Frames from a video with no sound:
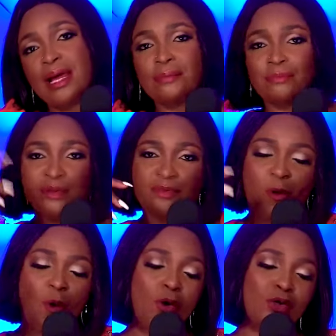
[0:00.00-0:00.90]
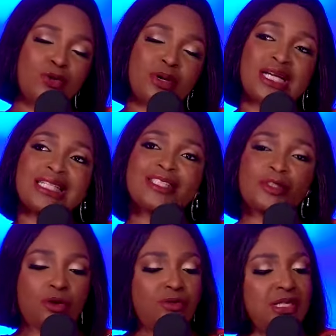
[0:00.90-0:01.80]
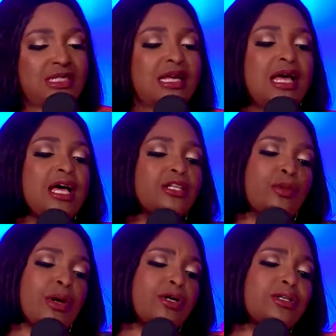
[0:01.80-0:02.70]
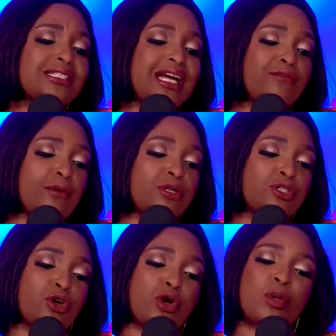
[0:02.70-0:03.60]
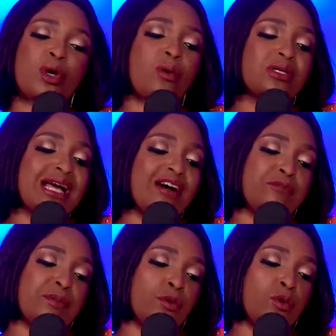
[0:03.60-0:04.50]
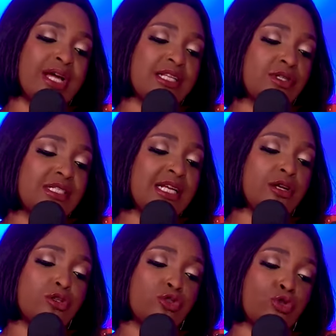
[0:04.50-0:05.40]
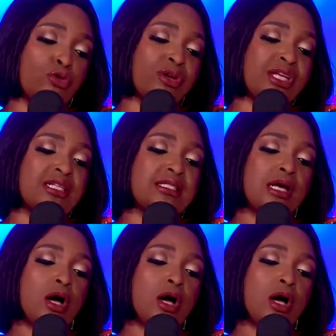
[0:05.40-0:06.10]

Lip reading: before you can solve it. So we're going to start from a story. We always have people who get to send us stories.